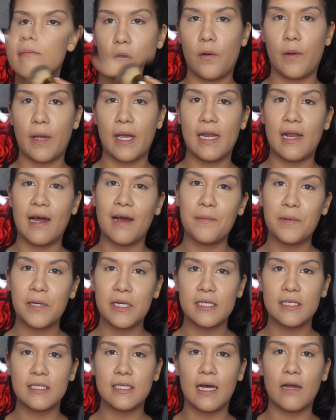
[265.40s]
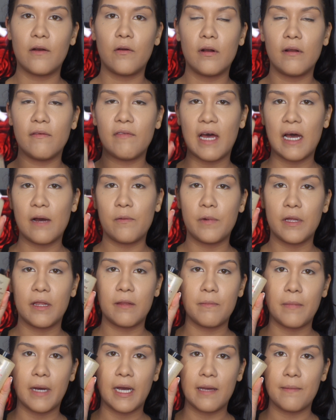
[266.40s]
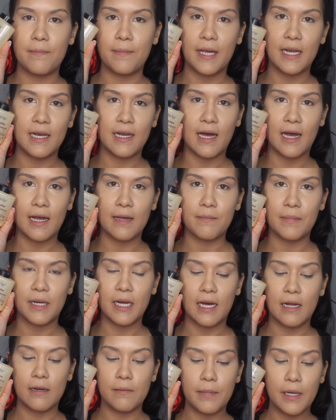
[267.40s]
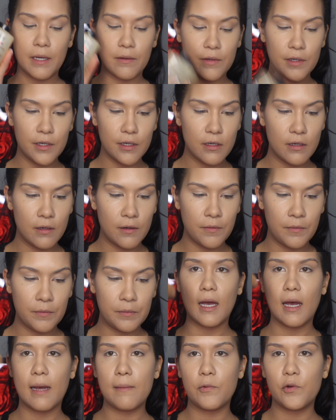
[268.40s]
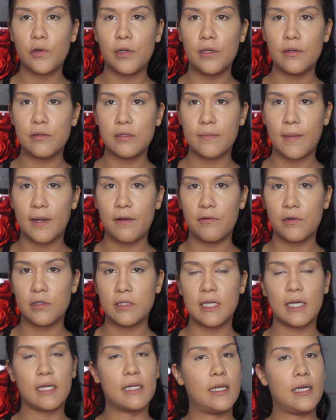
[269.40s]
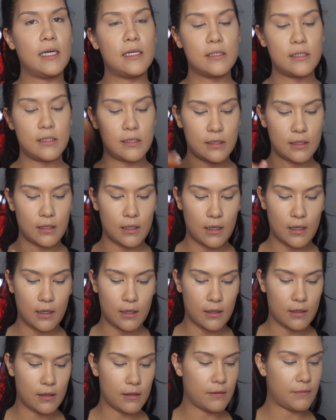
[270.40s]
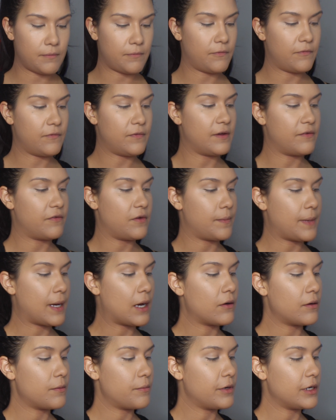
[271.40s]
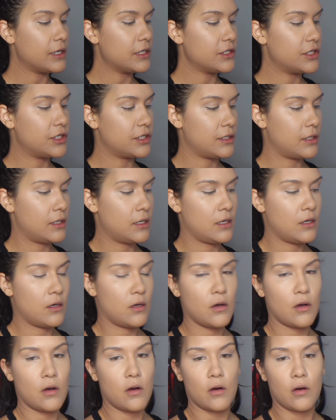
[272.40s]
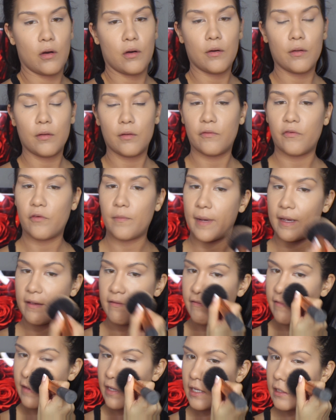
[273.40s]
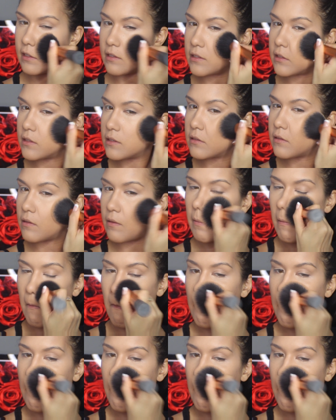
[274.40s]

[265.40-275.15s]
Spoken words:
Okay, now I'm going to set all of that with my Ben Nye Banana Powder. I'm going to use my Real Techniques fluffy powder brush all over my face.